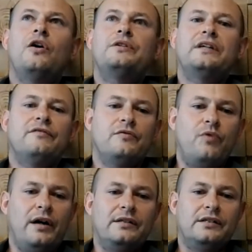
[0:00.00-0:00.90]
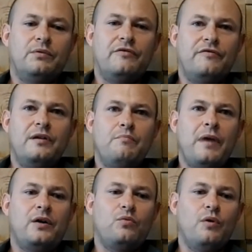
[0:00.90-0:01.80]
God-given rights to every
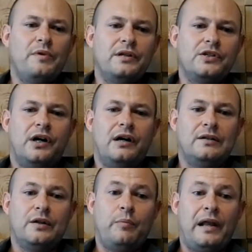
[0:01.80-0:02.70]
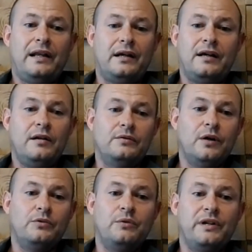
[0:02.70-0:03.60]
man, woman, and child on the planet.
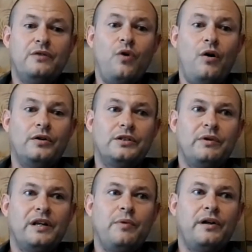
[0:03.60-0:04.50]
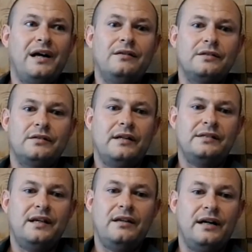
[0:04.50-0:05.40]
Don't do any wrong to anybody else.
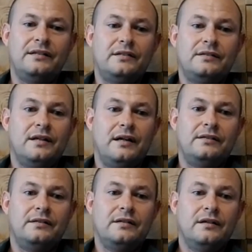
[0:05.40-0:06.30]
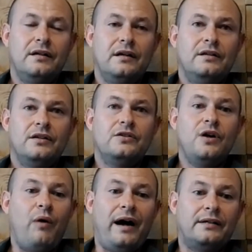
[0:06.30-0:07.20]
That's it. That's there's
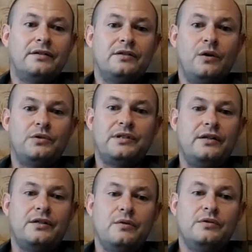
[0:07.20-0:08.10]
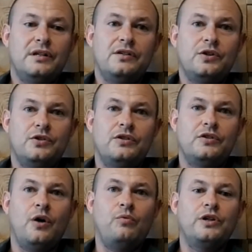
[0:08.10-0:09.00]
no acts, there's no statutes. It's
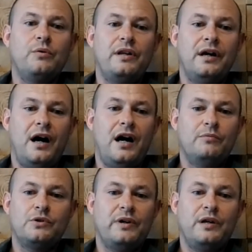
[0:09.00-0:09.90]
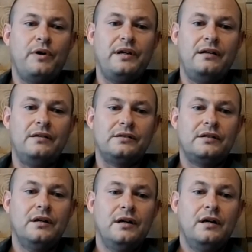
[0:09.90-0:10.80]
just don't do any harm to anybody
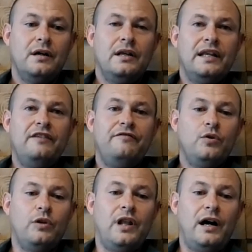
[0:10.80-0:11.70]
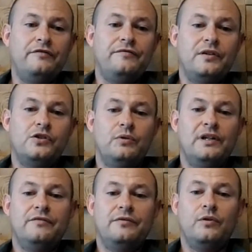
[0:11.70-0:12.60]
else. Live your life as you
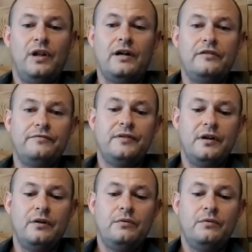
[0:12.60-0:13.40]
live your life.